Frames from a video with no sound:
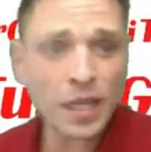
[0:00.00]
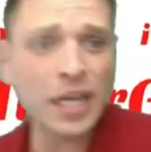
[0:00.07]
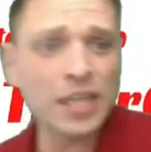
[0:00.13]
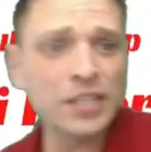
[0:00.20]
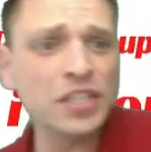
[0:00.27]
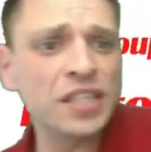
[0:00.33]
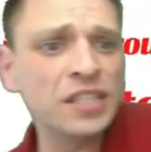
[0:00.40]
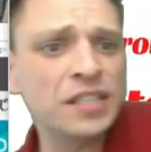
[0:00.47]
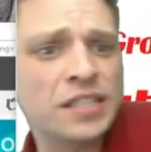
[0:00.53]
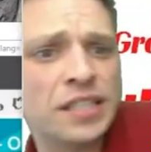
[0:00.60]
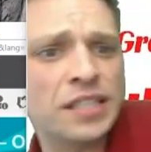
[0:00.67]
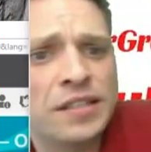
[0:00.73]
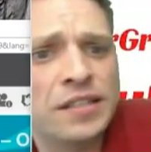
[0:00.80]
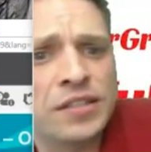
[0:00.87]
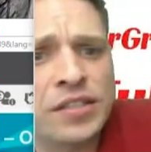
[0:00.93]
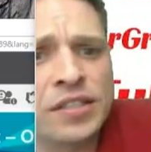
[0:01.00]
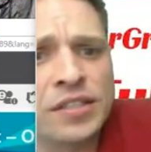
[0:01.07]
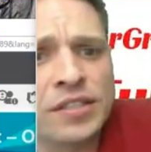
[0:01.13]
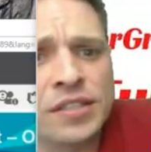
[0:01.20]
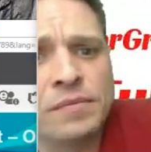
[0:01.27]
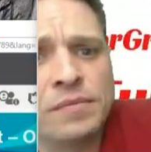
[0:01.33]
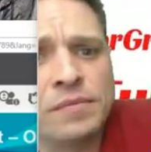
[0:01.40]
As you can see, there's
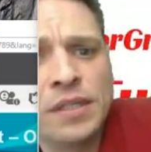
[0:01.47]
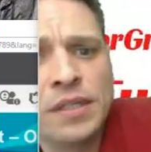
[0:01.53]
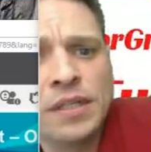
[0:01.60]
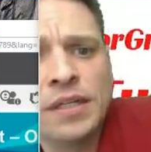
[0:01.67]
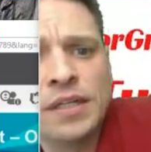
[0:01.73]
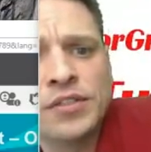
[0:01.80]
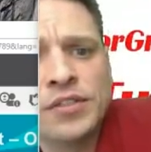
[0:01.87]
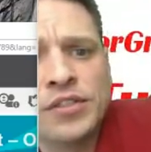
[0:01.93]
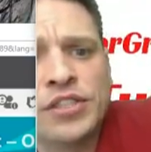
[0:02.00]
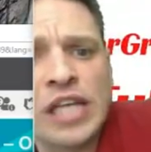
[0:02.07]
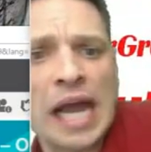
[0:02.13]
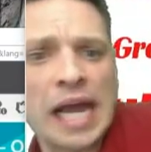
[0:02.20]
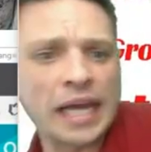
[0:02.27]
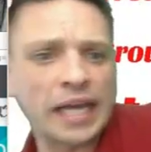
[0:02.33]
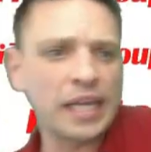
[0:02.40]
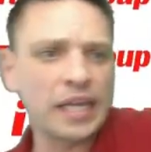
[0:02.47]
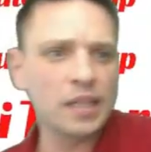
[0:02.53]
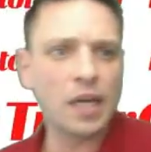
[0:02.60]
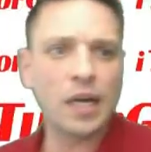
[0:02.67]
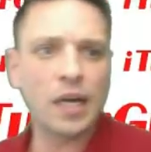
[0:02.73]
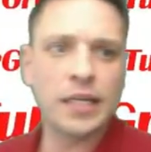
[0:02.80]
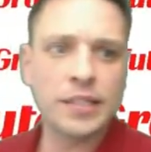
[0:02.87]
still some jaggy
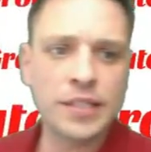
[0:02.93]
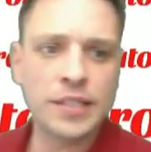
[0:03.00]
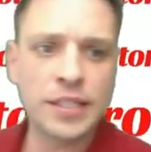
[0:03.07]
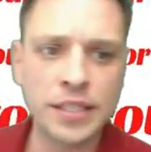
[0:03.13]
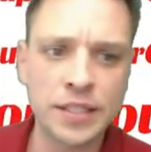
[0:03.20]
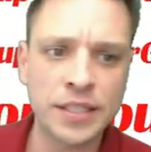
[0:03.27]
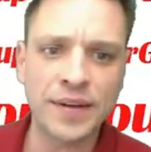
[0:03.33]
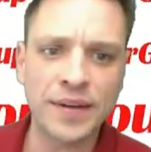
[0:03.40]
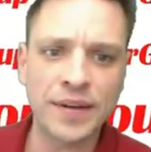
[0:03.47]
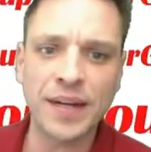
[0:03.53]
lines here and stuff.